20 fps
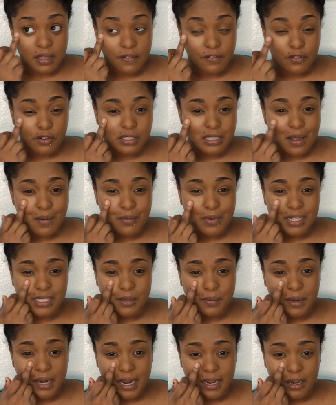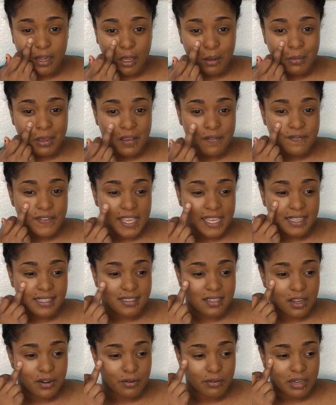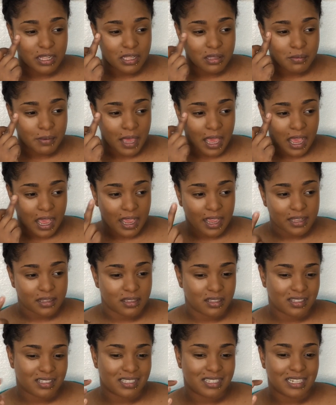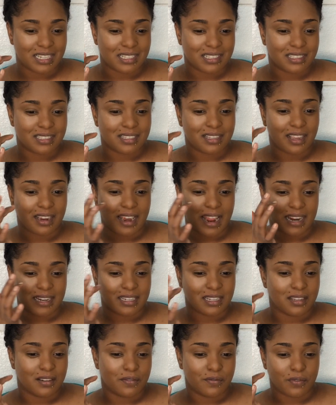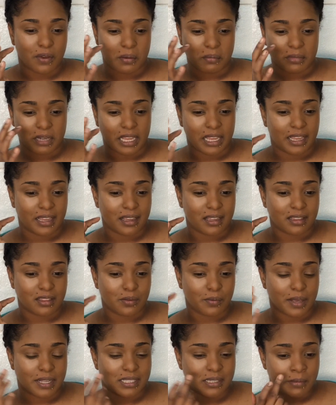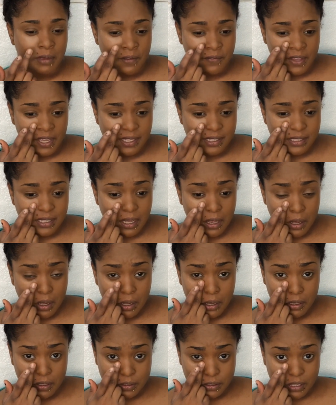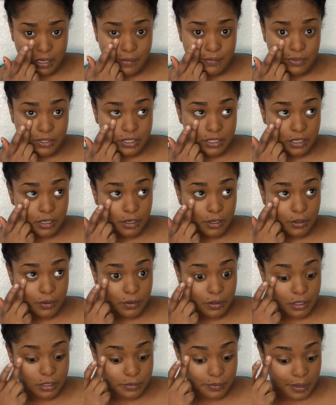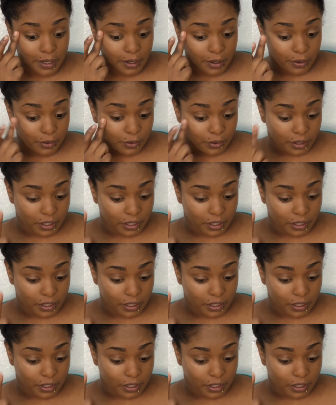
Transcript: for some reason when I nair my face, underneath my eye looks disconnected from like the rest of my face. So I'm just going to do this right under